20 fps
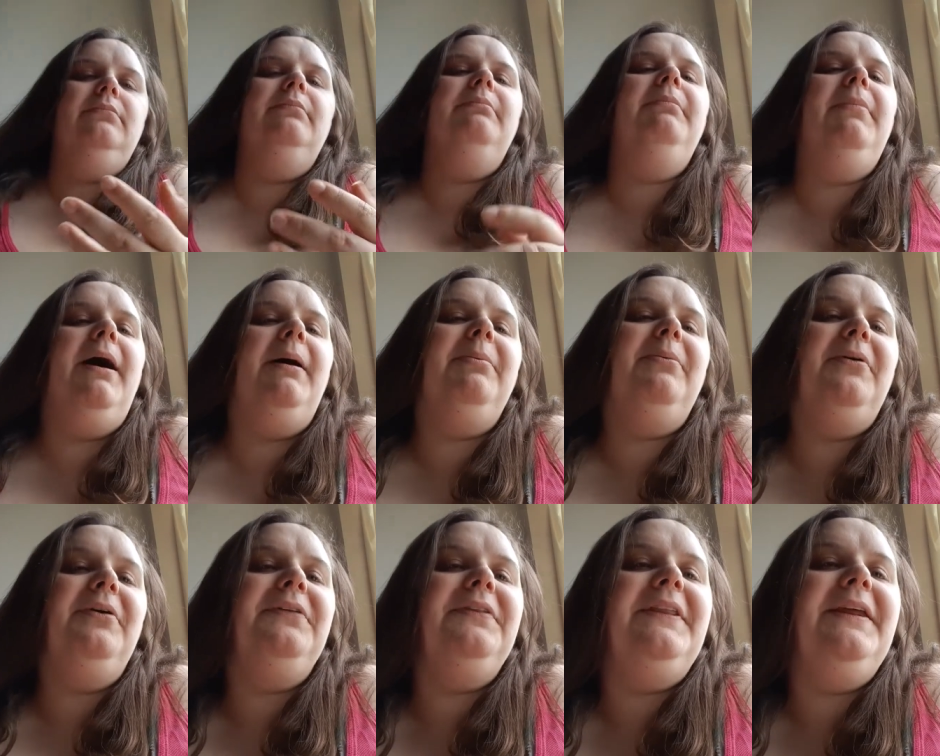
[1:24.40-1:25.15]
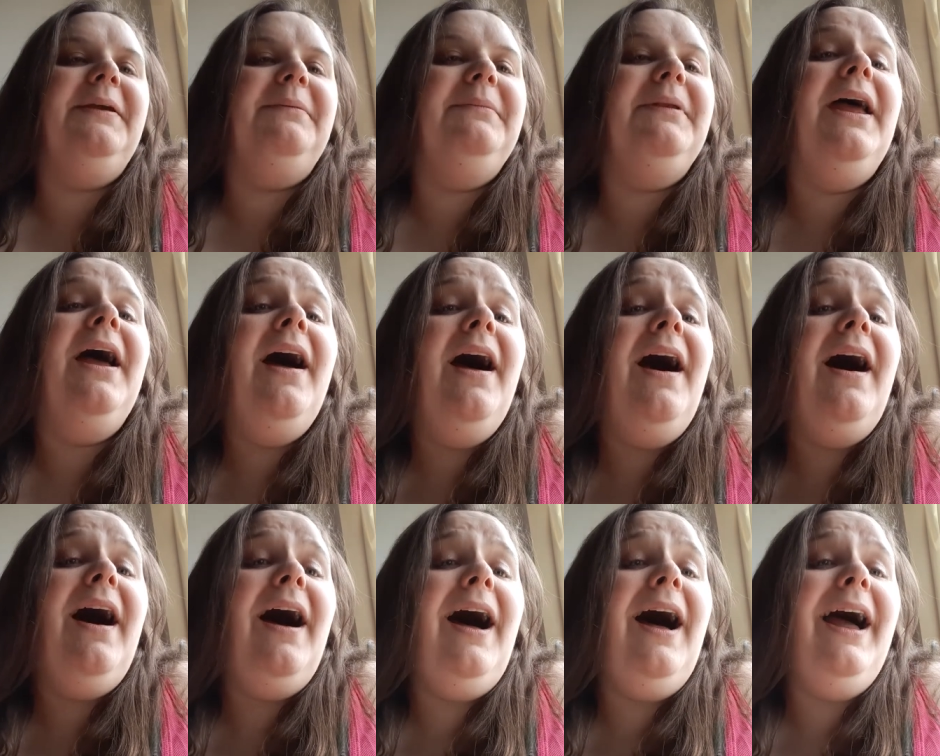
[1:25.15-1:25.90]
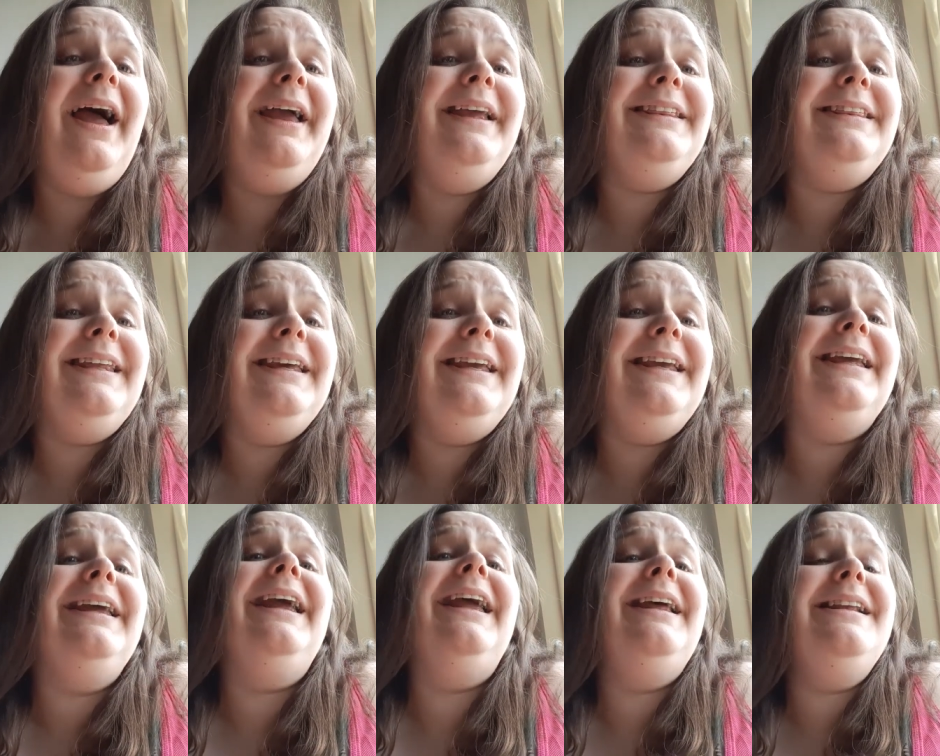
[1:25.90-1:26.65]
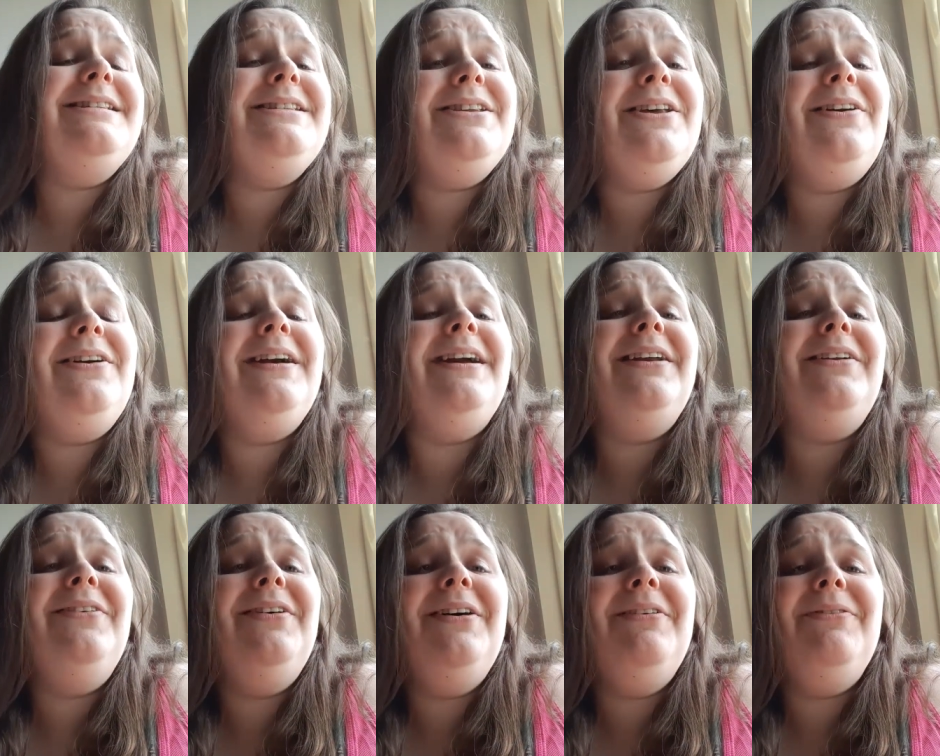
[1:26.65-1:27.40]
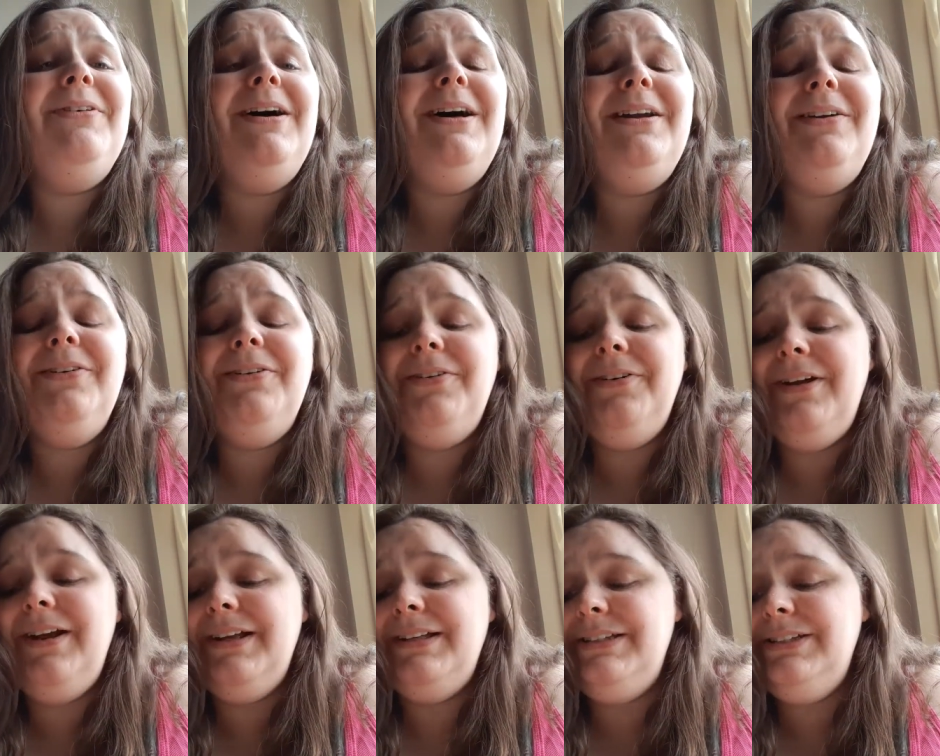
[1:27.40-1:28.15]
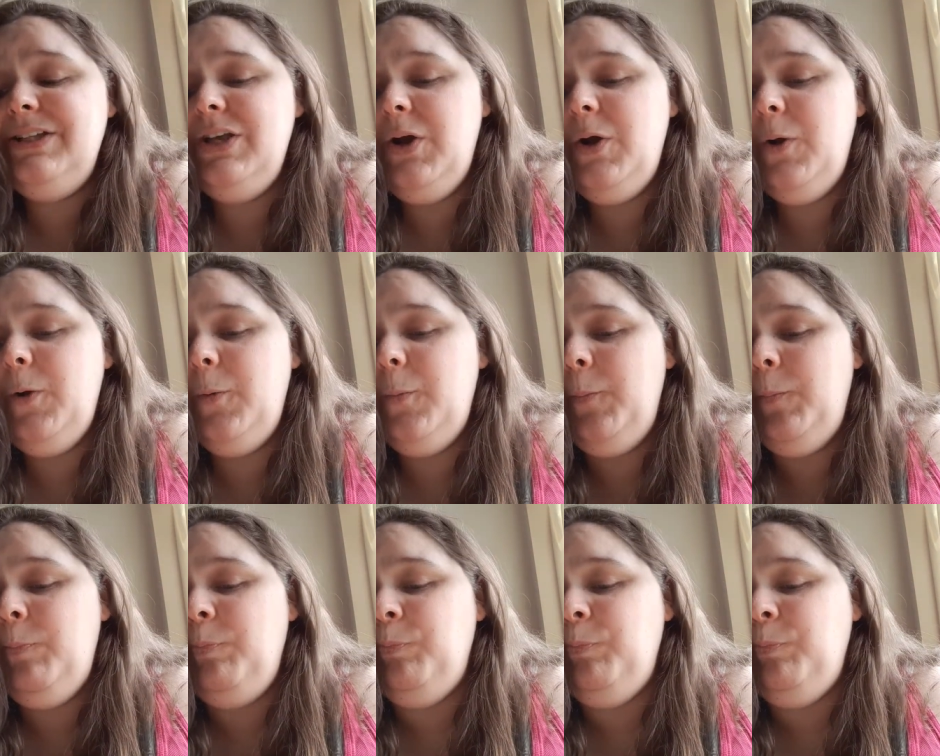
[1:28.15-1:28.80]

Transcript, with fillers: Popcorn themed. I ain't thinking. And sorry, I don't have autocorrect, so...